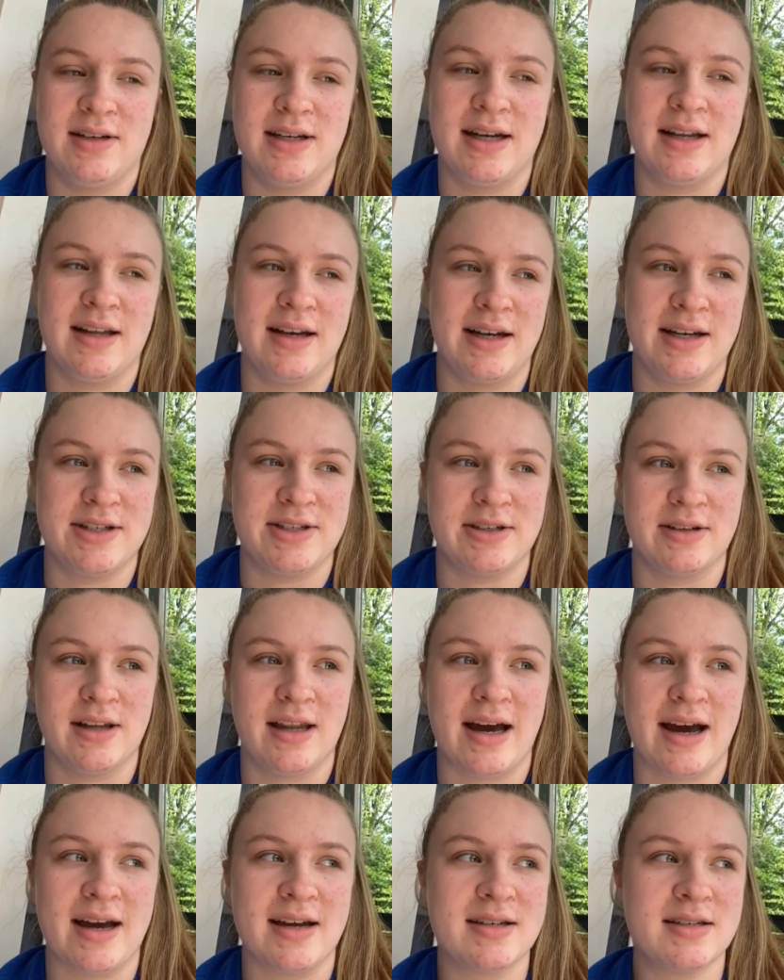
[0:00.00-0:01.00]
day like it's your
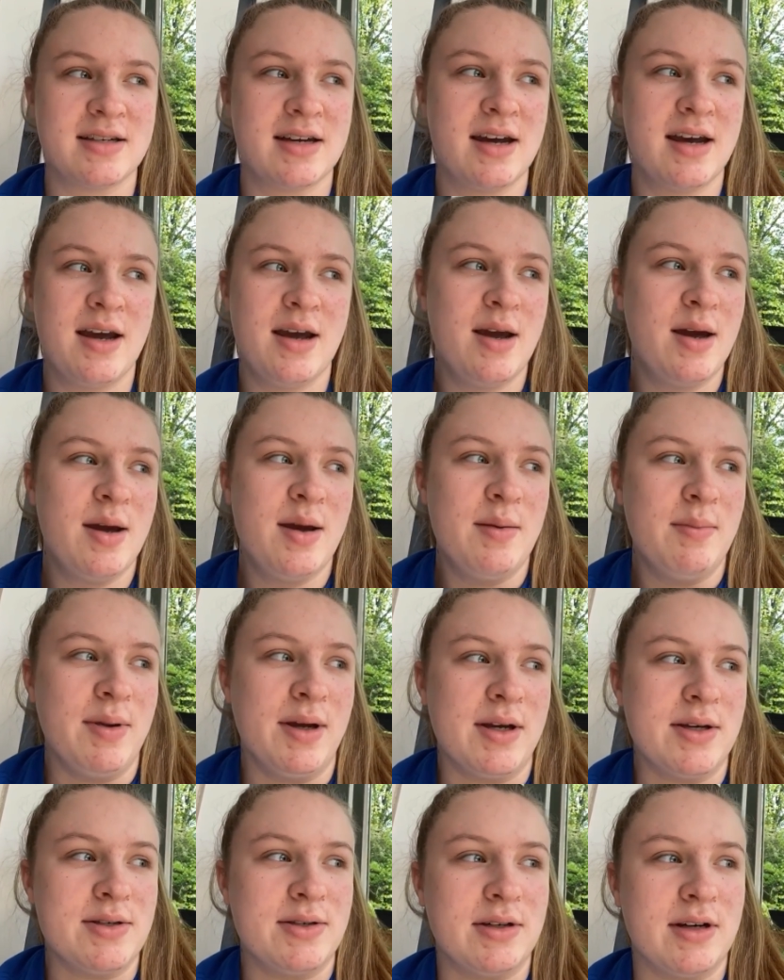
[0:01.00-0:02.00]
last
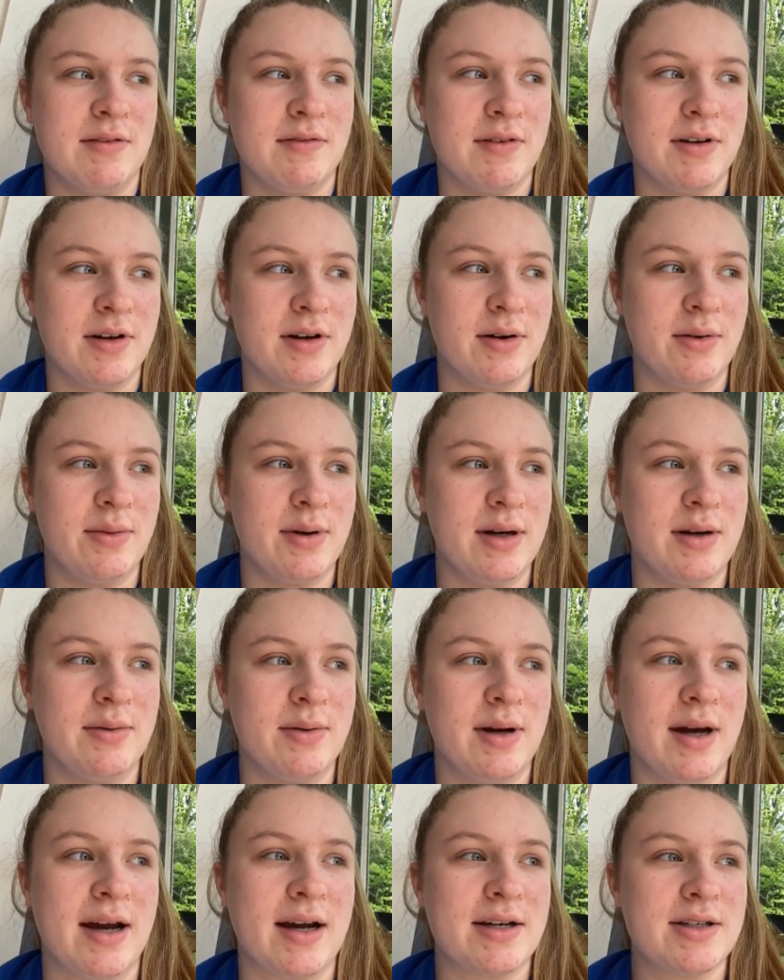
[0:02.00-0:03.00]
because you never know when it
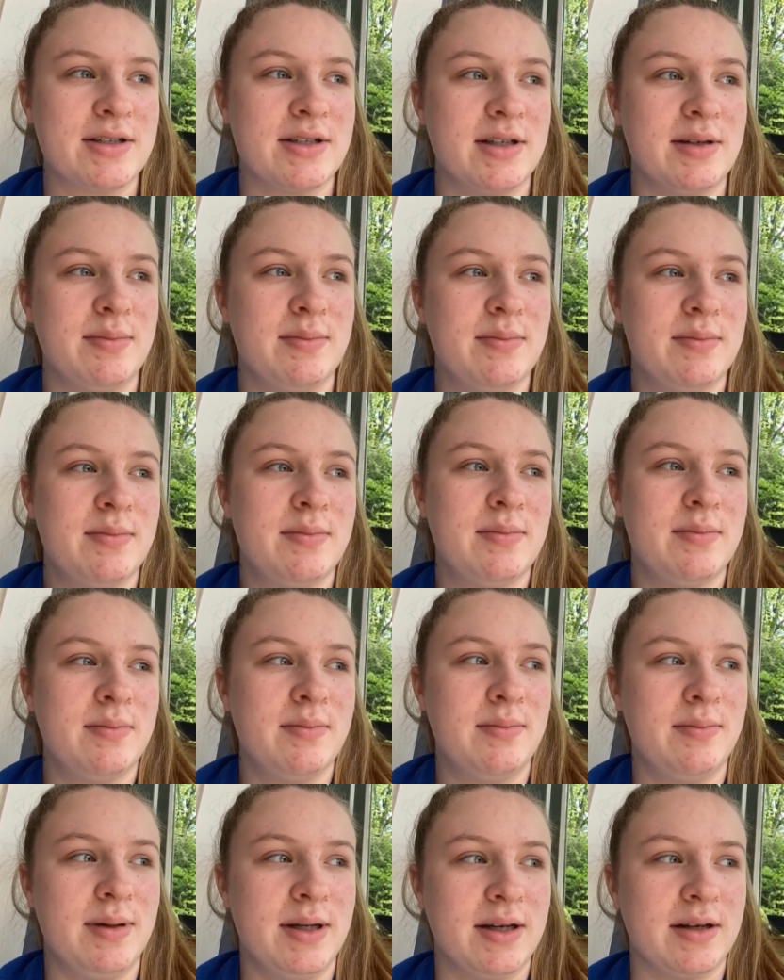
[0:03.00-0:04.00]
will actually
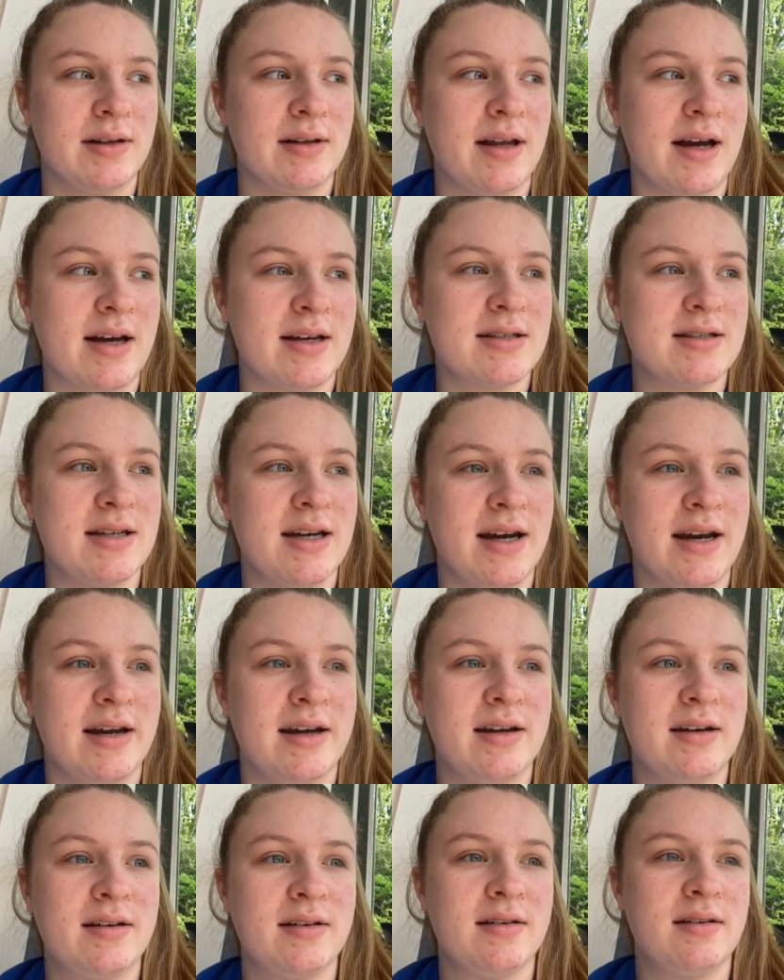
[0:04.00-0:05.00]
be your last
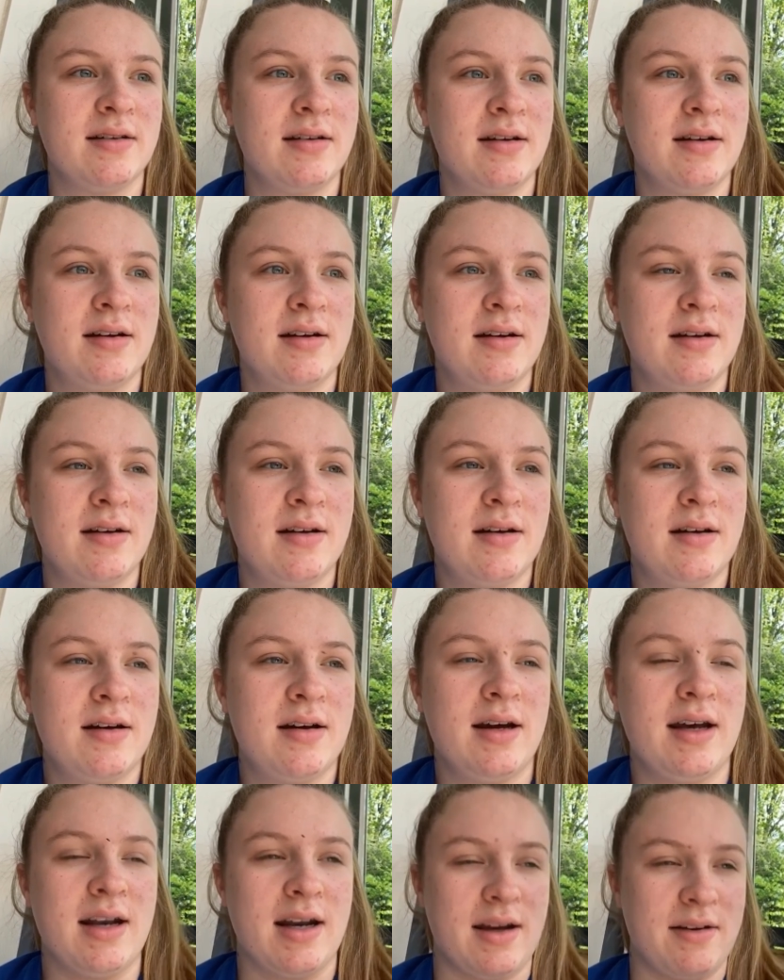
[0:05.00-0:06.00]
day.
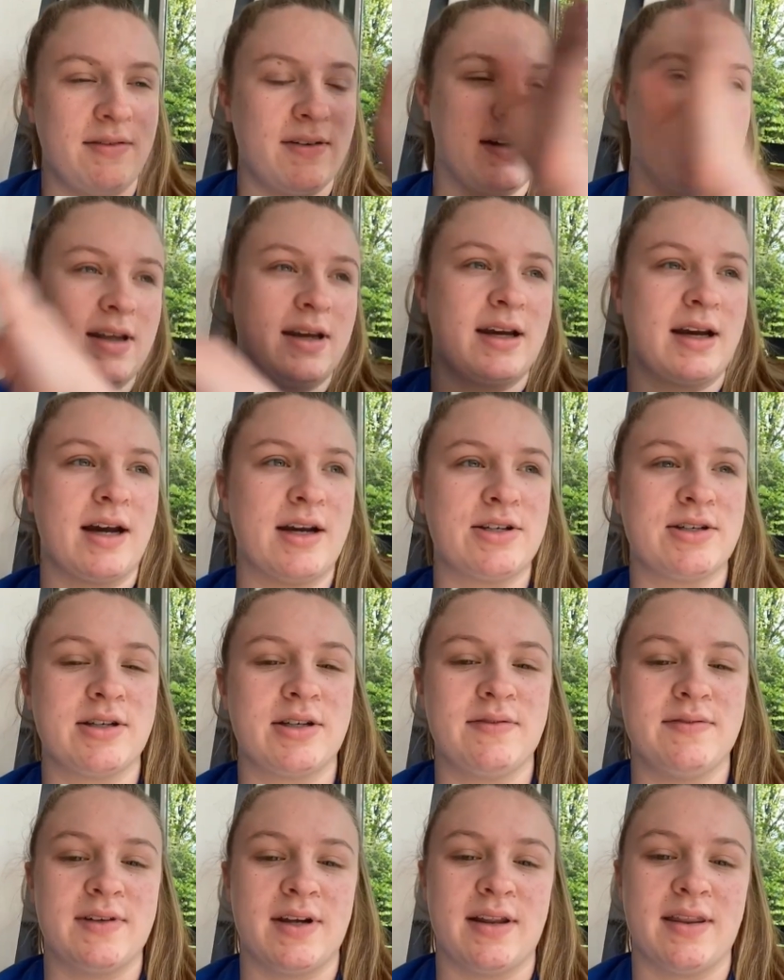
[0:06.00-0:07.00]
And I feel like I should
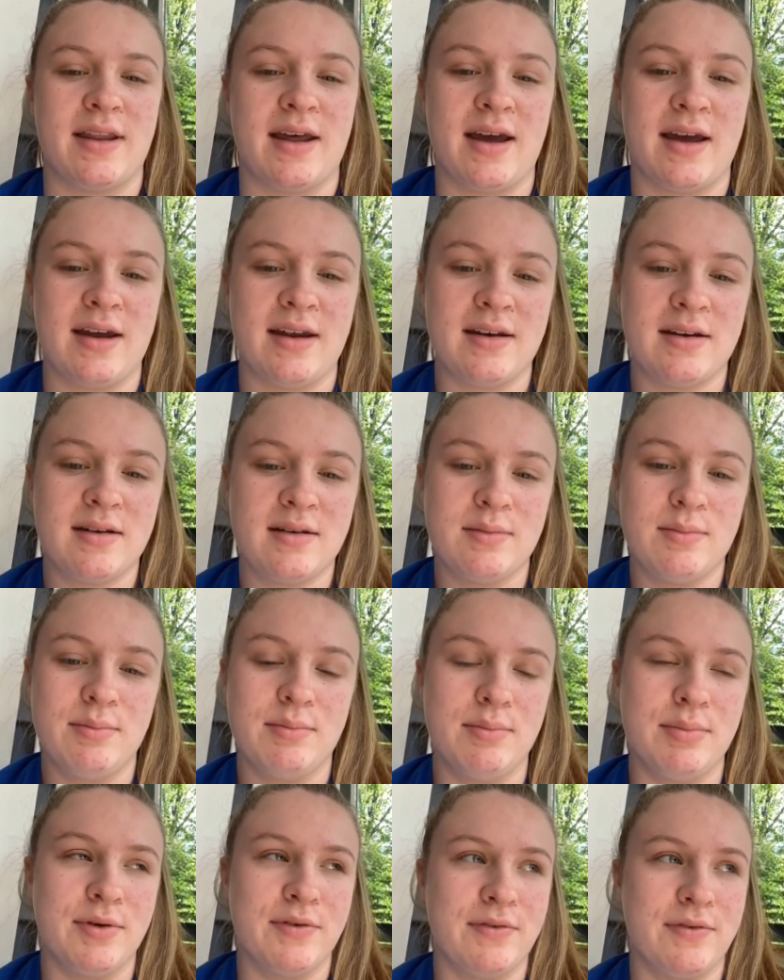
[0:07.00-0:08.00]
have done that
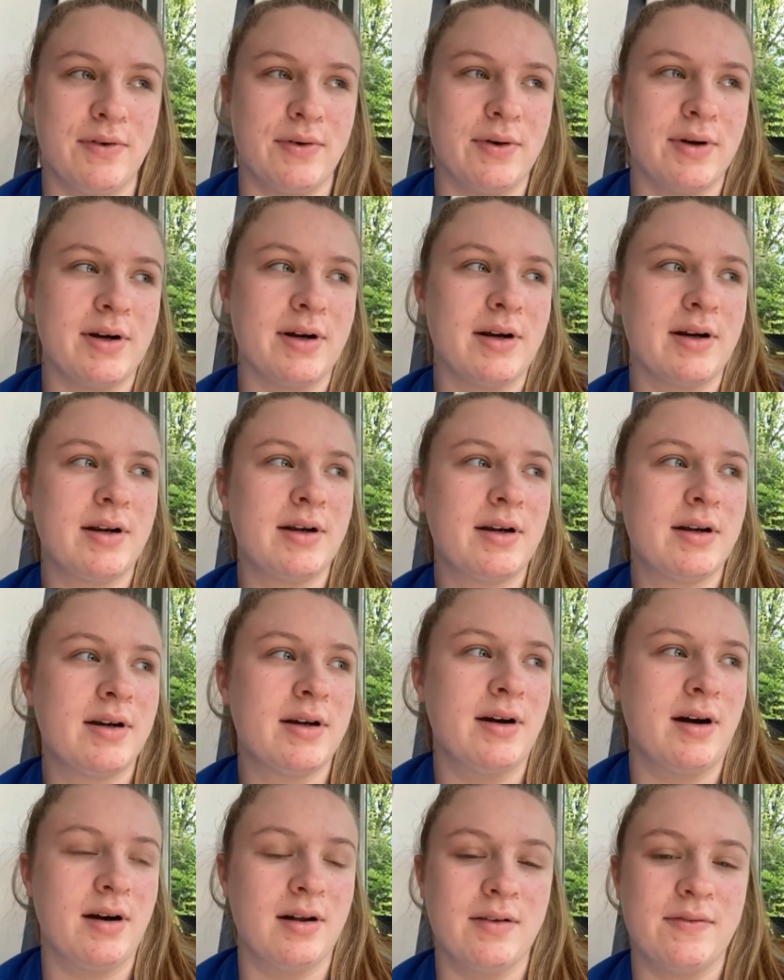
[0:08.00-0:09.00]
before
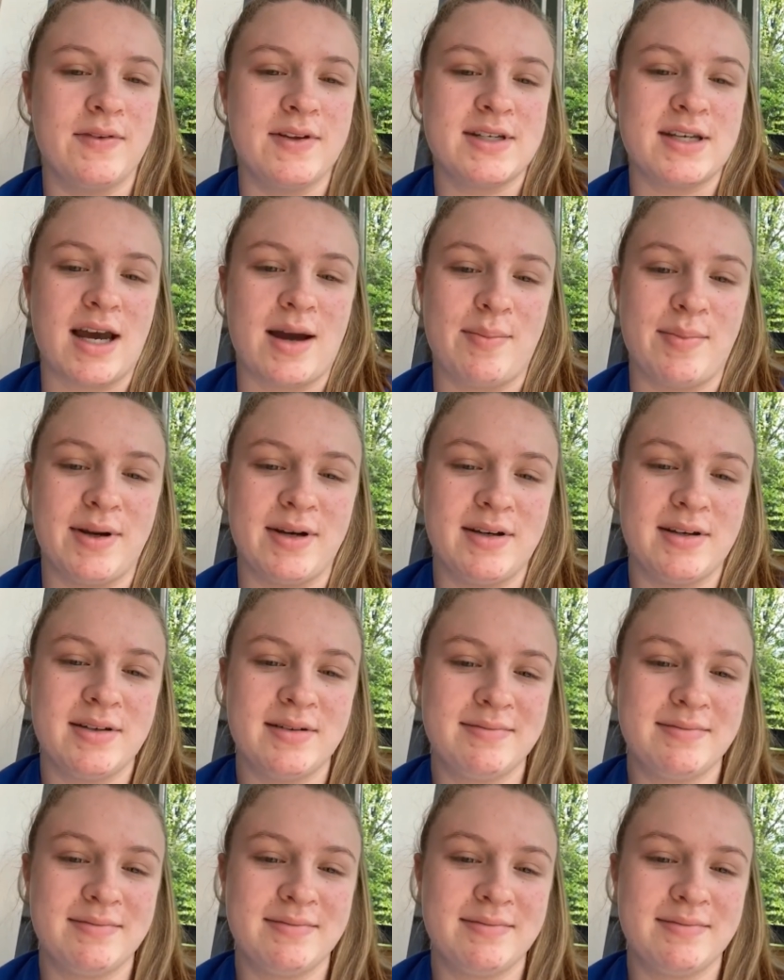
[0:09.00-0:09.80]
all of this happened.